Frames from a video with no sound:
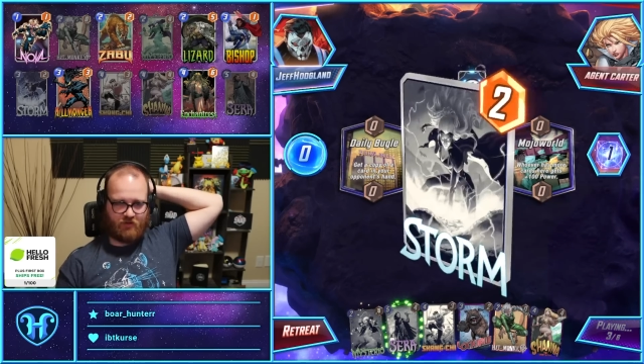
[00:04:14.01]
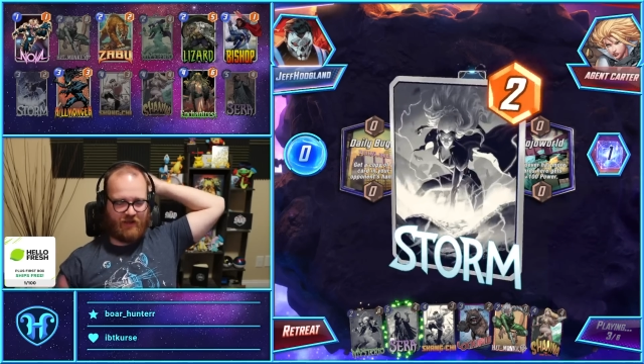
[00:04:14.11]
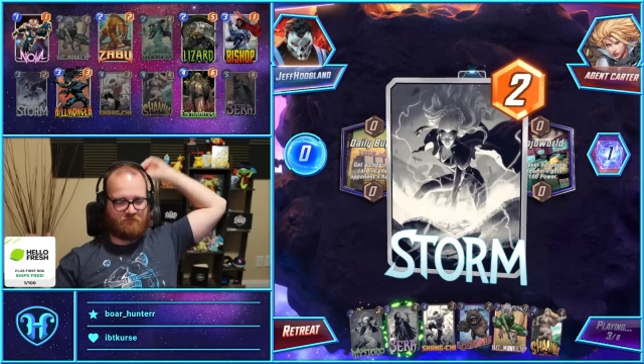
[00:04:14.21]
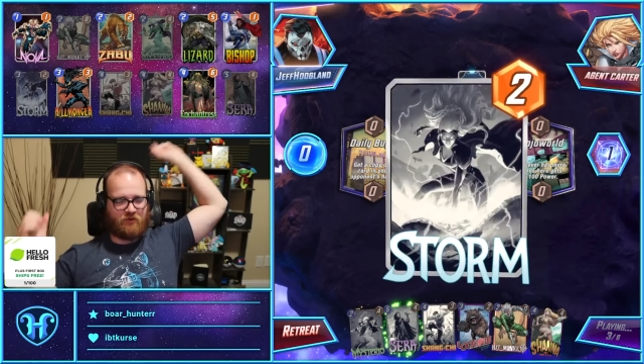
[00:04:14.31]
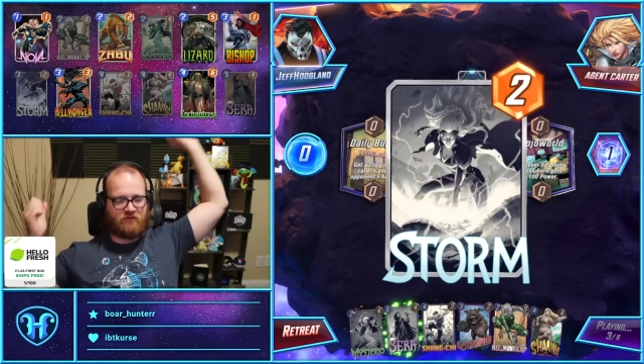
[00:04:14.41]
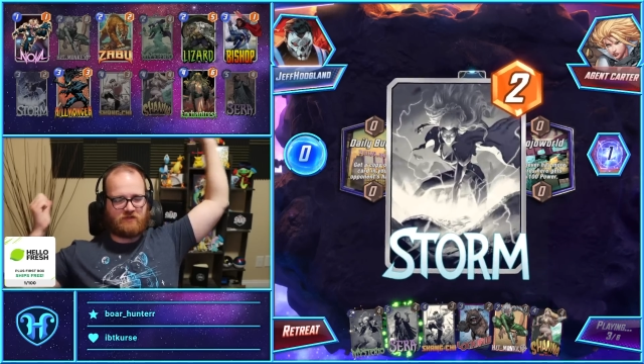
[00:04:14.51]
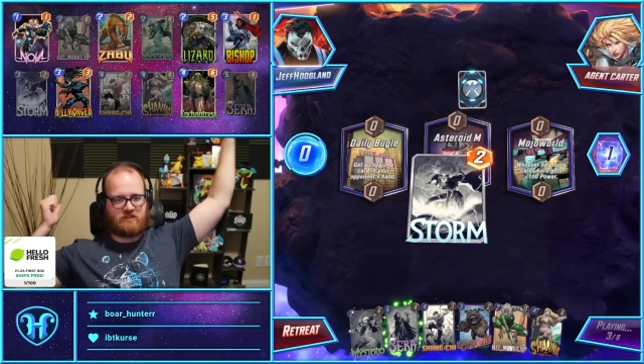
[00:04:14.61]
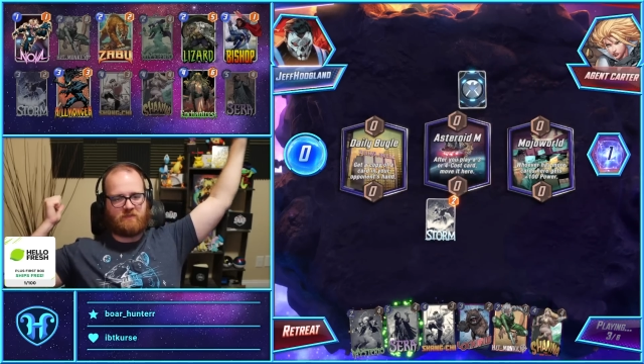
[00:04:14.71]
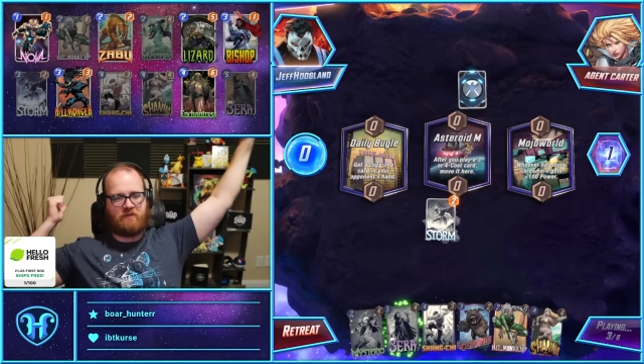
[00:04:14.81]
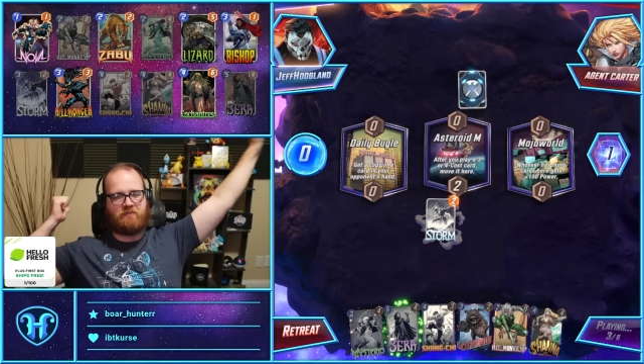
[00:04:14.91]
I had
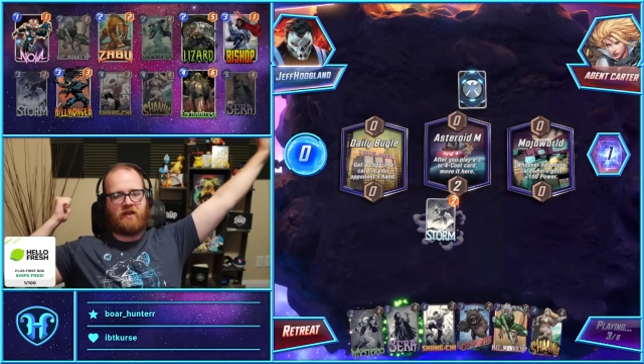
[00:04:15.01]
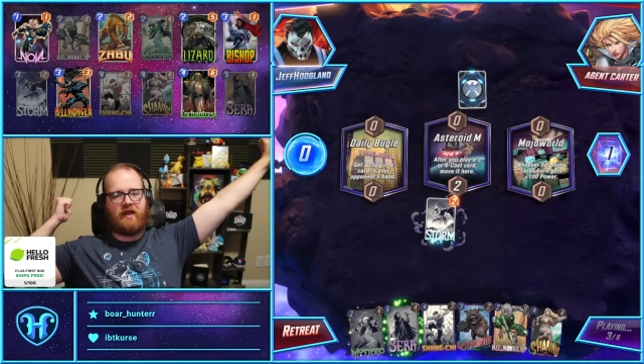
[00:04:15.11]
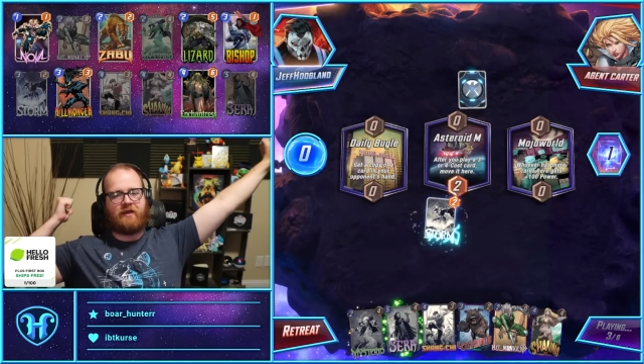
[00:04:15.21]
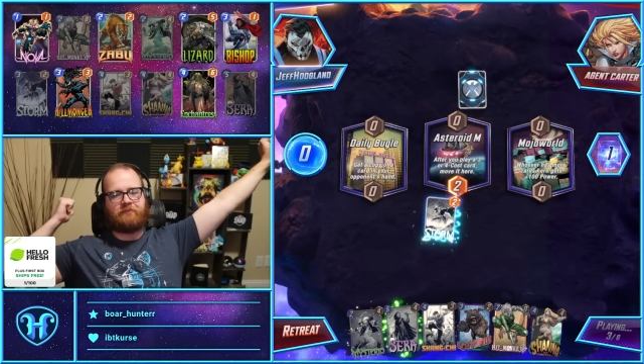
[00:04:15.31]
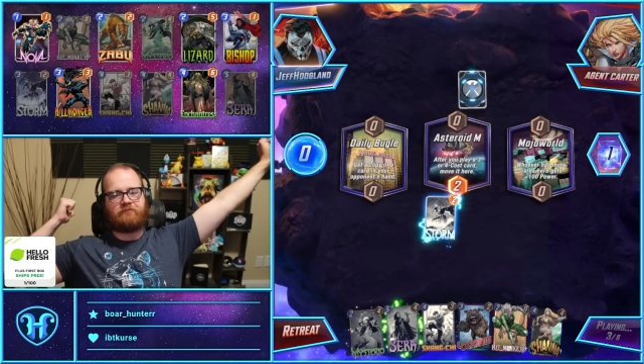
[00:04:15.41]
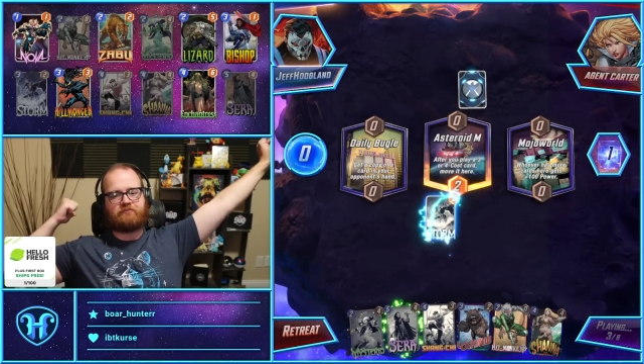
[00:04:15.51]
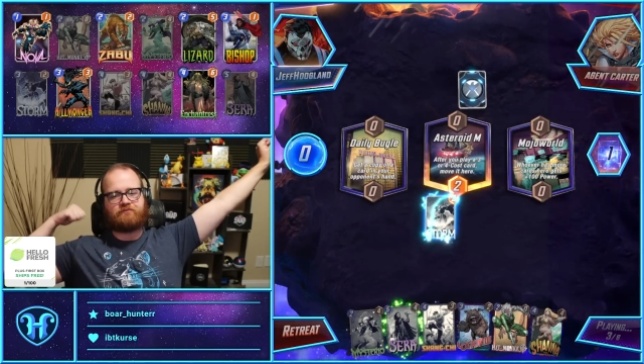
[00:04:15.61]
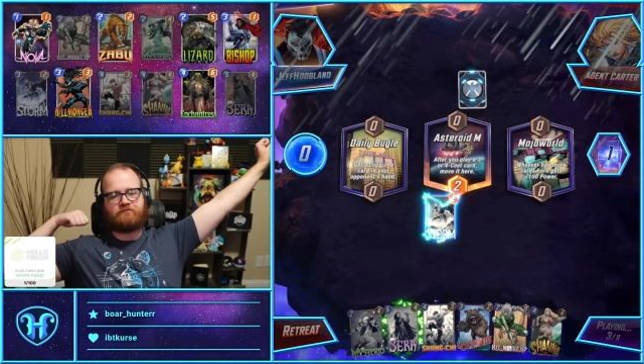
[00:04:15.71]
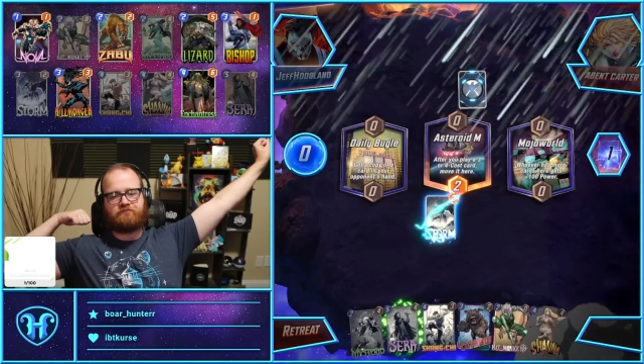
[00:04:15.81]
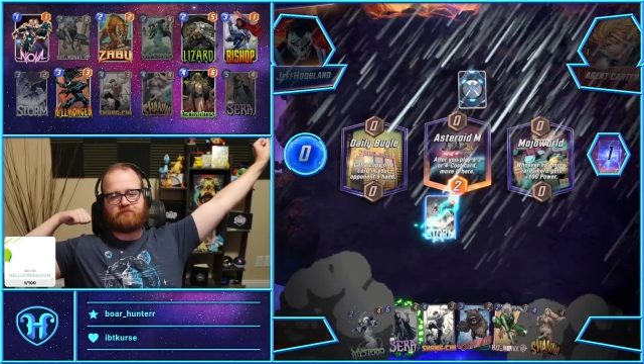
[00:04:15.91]
previously been playing
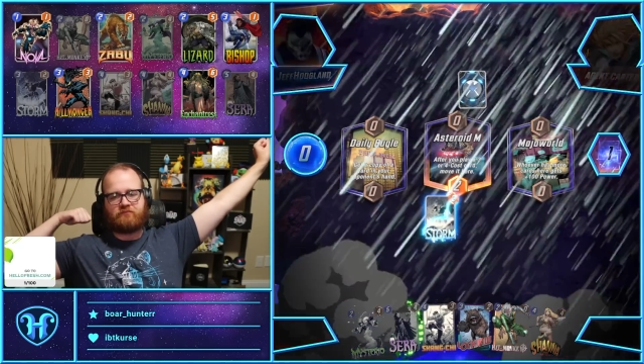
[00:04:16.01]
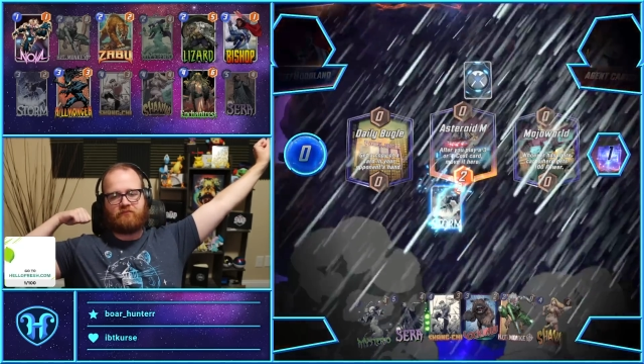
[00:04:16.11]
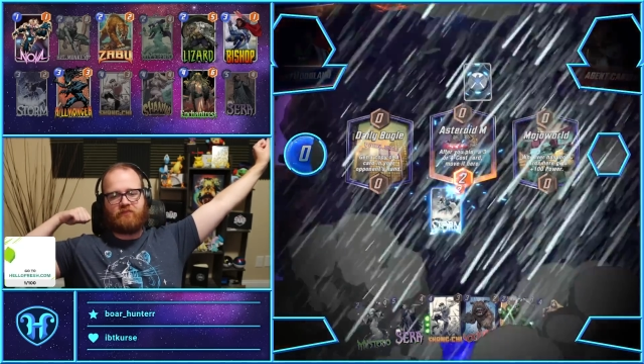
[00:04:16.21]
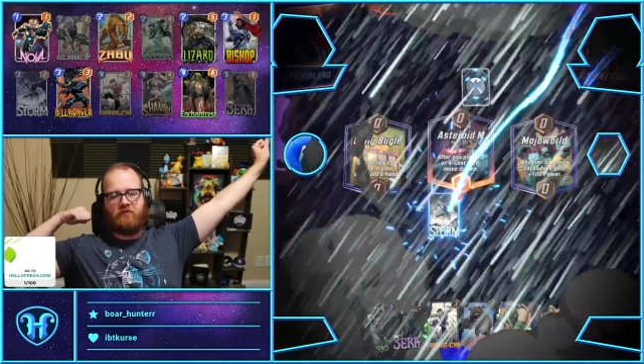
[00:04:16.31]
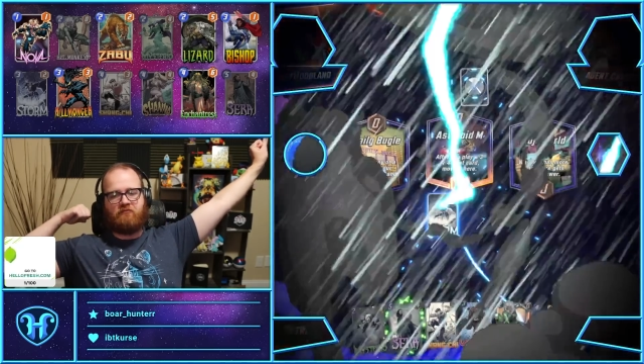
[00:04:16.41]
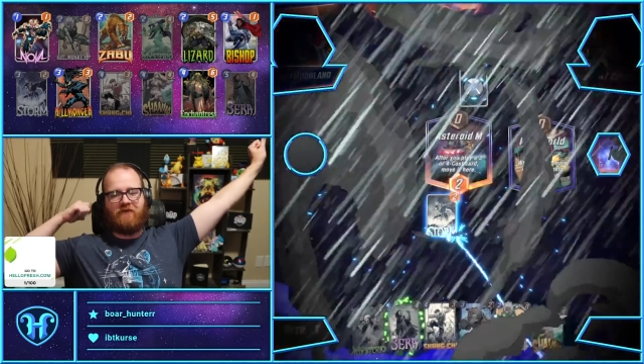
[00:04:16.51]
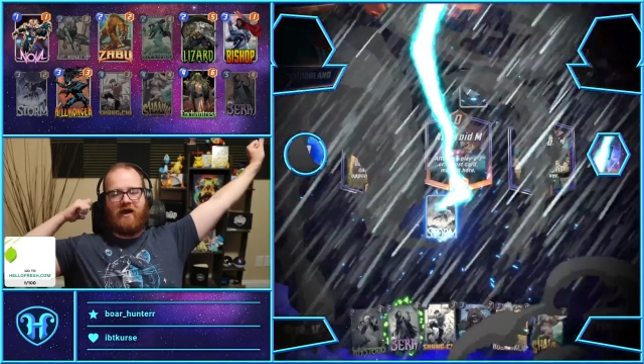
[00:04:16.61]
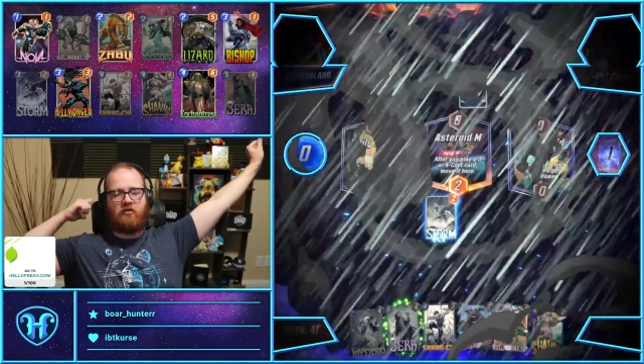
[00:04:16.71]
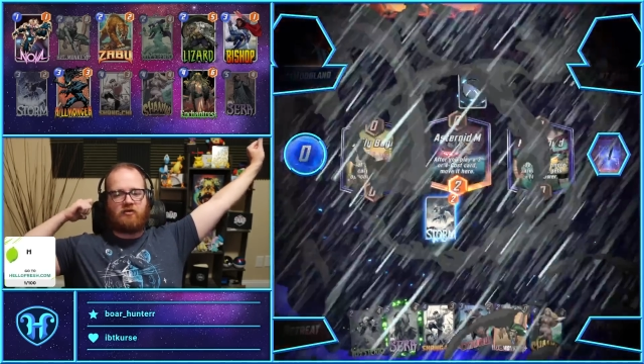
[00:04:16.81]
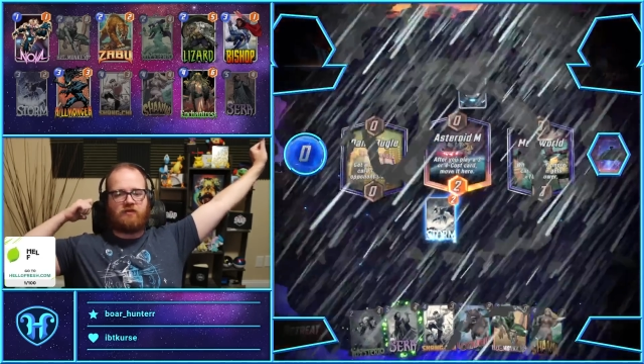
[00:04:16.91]
Valk